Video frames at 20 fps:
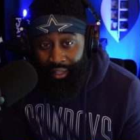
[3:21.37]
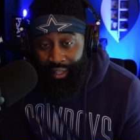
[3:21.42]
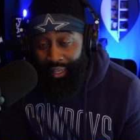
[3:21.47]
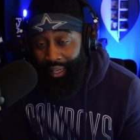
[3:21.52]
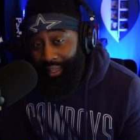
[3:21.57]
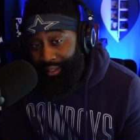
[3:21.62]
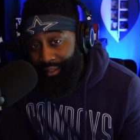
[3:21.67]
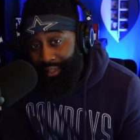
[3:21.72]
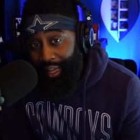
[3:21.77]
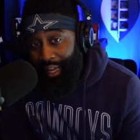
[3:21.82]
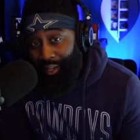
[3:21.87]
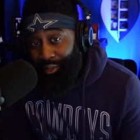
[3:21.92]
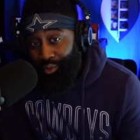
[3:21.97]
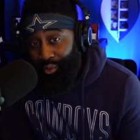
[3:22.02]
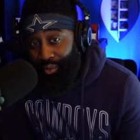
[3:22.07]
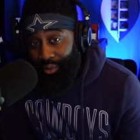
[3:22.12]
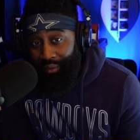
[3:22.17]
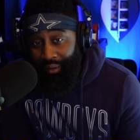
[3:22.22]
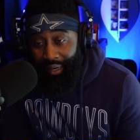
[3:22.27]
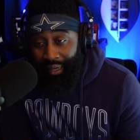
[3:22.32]
That's
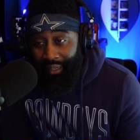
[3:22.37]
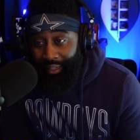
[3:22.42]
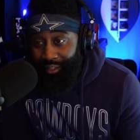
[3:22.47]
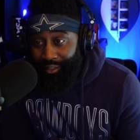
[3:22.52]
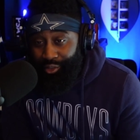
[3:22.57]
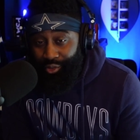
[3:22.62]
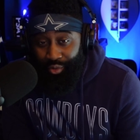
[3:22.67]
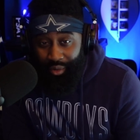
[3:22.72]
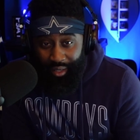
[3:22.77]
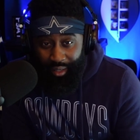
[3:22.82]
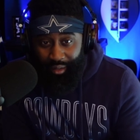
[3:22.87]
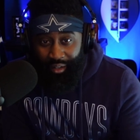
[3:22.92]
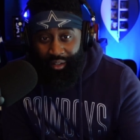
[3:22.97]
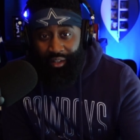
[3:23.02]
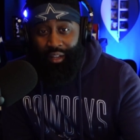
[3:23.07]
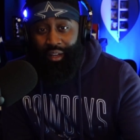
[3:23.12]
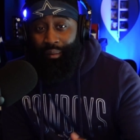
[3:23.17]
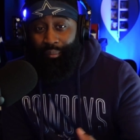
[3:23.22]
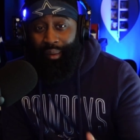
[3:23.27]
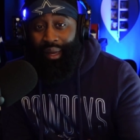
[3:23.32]
natural, right? You're trying to
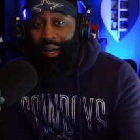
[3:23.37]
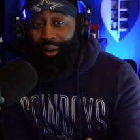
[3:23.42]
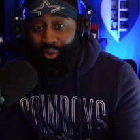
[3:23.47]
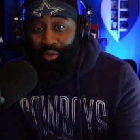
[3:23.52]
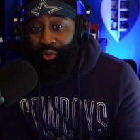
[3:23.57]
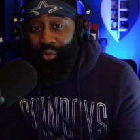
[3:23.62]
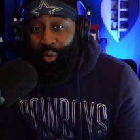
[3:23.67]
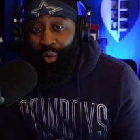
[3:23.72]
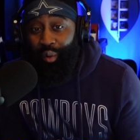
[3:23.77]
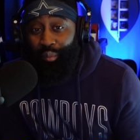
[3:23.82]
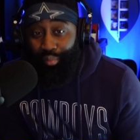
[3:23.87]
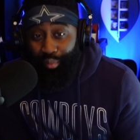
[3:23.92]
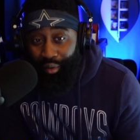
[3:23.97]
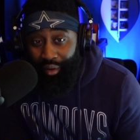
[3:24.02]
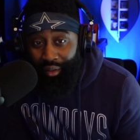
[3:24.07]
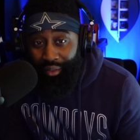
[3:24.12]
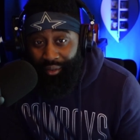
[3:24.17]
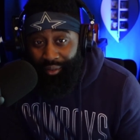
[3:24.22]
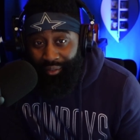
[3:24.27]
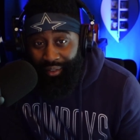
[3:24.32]
help out your
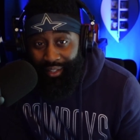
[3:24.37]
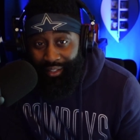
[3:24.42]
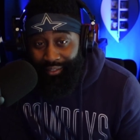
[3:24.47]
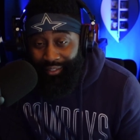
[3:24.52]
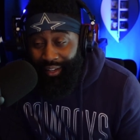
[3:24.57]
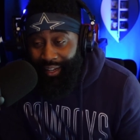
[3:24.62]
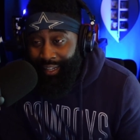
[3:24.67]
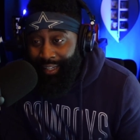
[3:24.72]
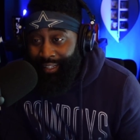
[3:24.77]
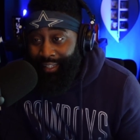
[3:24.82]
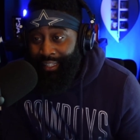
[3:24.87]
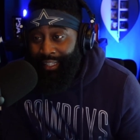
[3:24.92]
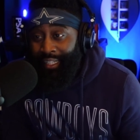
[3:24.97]
brethren, right?